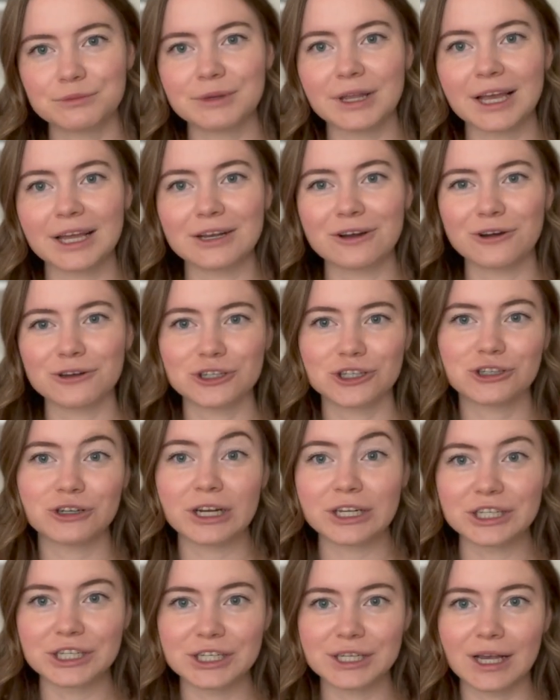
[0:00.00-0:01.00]
like it all
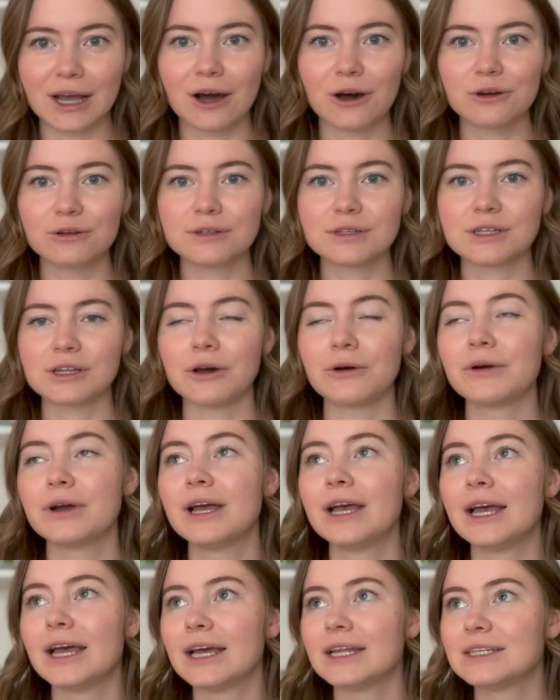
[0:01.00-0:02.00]
stretches out. So
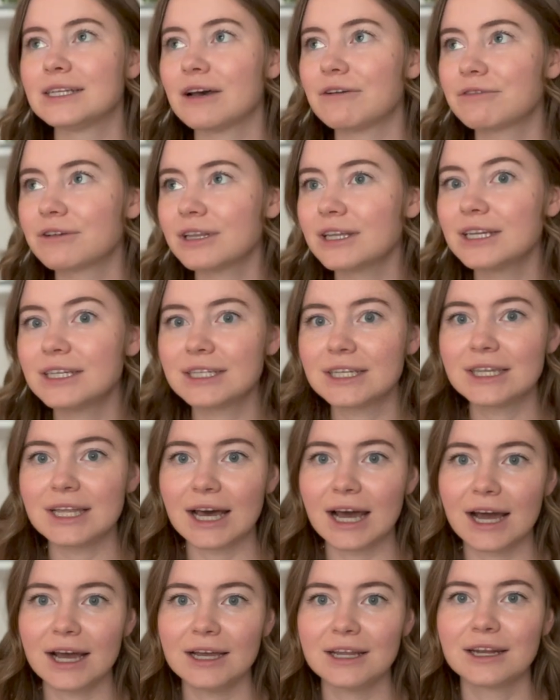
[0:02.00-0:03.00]
it definitely did
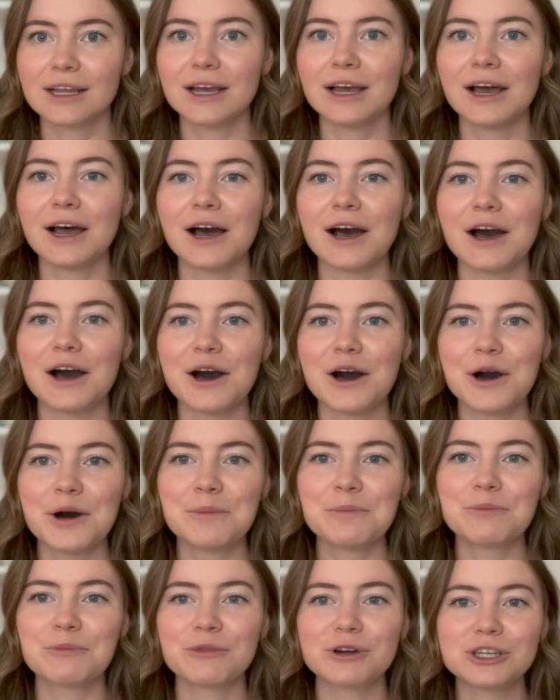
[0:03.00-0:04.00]
that,
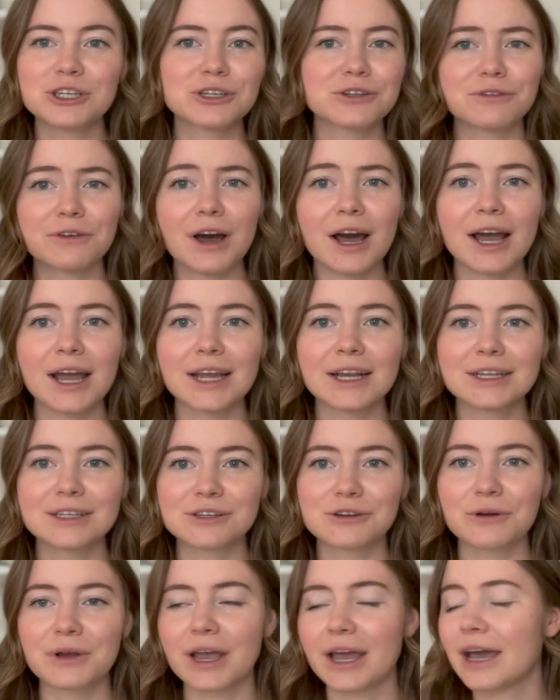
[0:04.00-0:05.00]
um, which is fine. It's
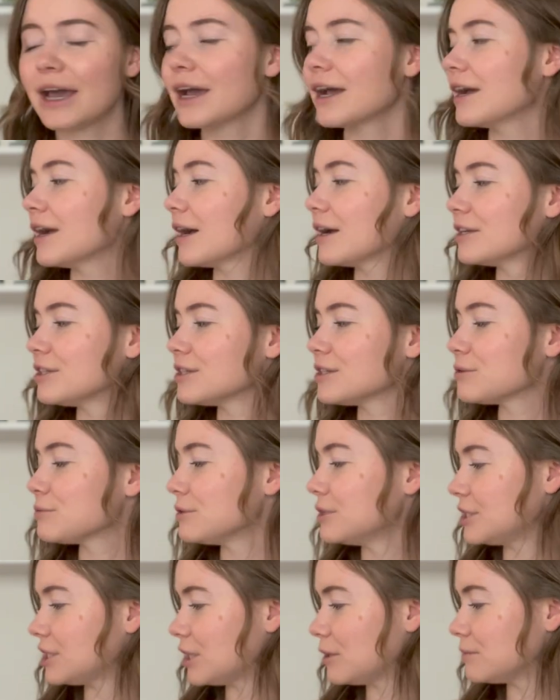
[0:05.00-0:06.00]
okay. I just
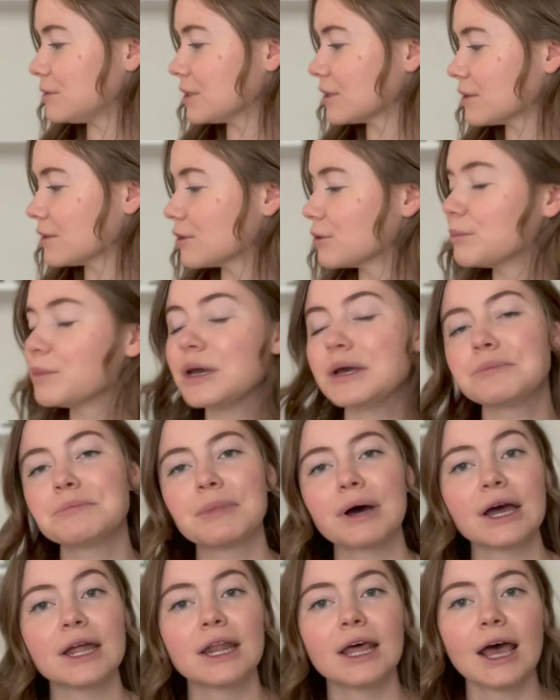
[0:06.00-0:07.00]
reshaped it a little bit,
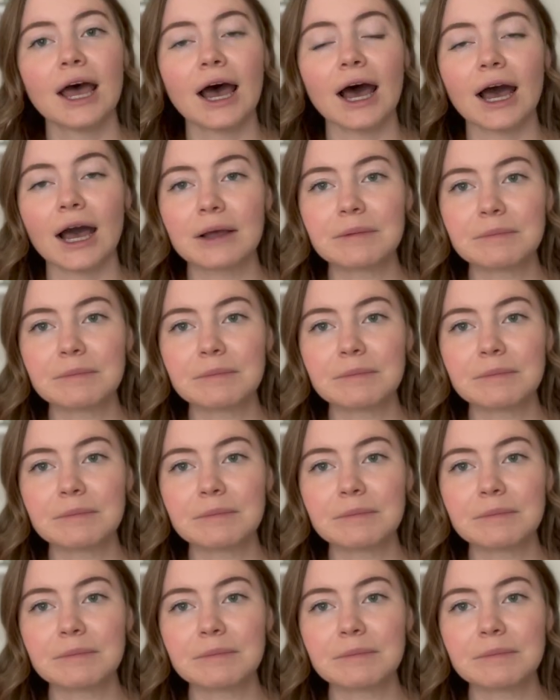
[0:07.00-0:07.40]
but I